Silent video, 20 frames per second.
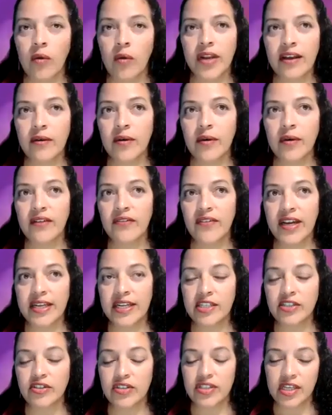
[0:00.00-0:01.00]
What I find
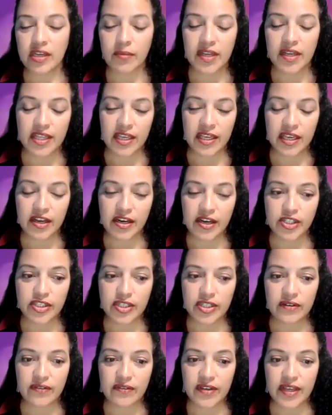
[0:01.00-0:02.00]
interesting about the ERG
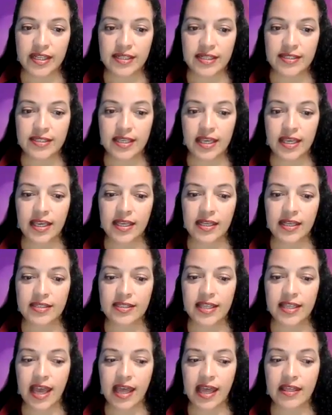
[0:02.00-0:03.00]
events is
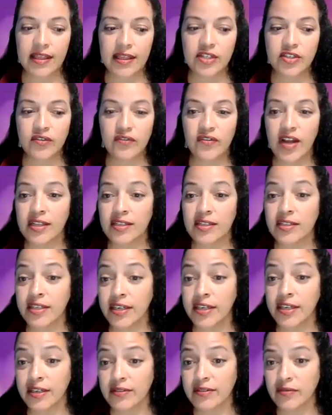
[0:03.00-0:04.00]
that these are
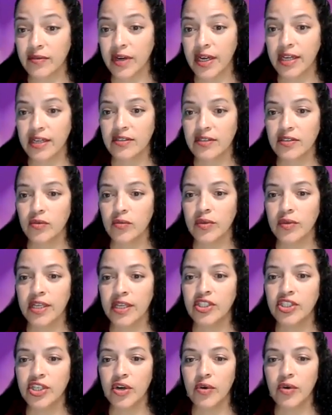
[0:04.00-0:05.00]
volunteer, right? So when
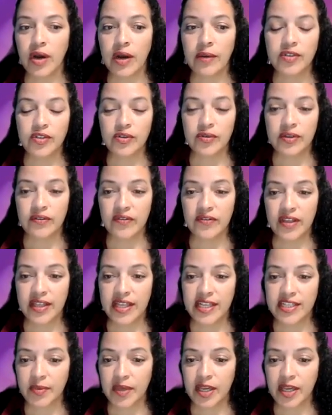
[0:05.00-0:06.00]
they show up to an event
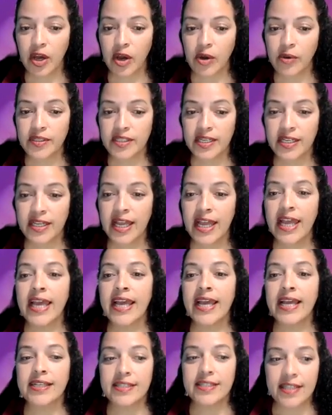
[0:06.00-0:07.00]
that's being hosted,
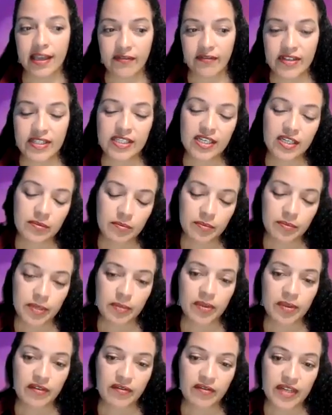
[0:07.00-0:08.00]
it's
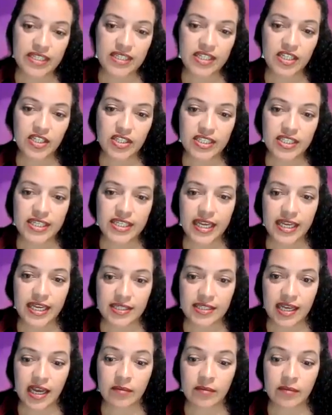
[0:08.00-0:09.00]
people have intentionally taken
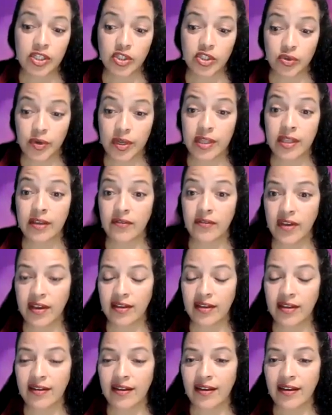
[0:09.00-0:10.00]
time to join the
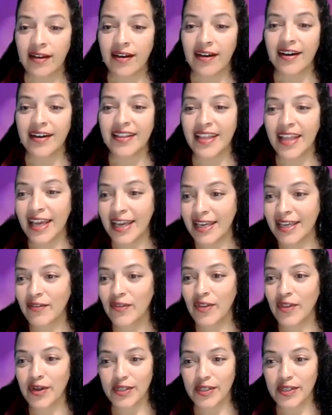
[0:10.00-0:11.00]
event. Unlike
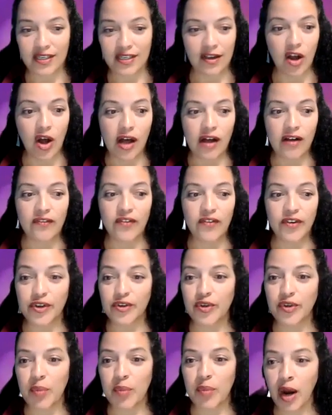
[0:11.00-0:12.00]
if there's a call for
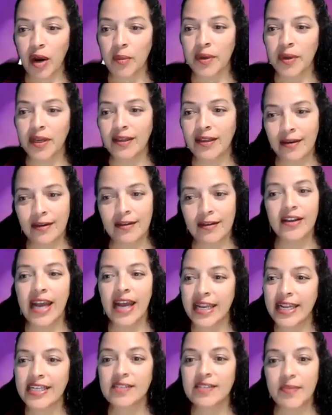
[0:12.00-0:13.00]
your department, you
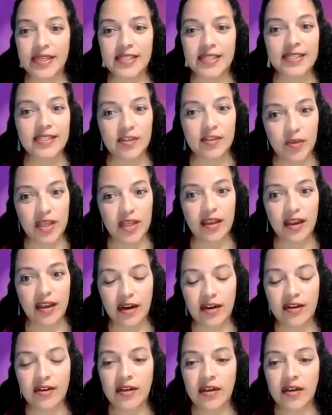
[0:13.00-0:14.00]
kind of expect it to be
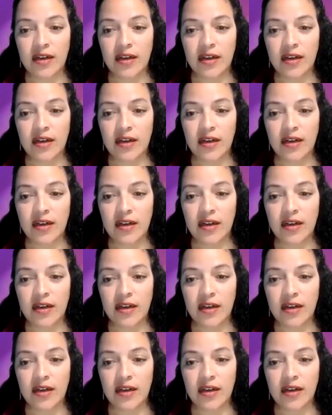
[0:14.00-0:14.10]
there.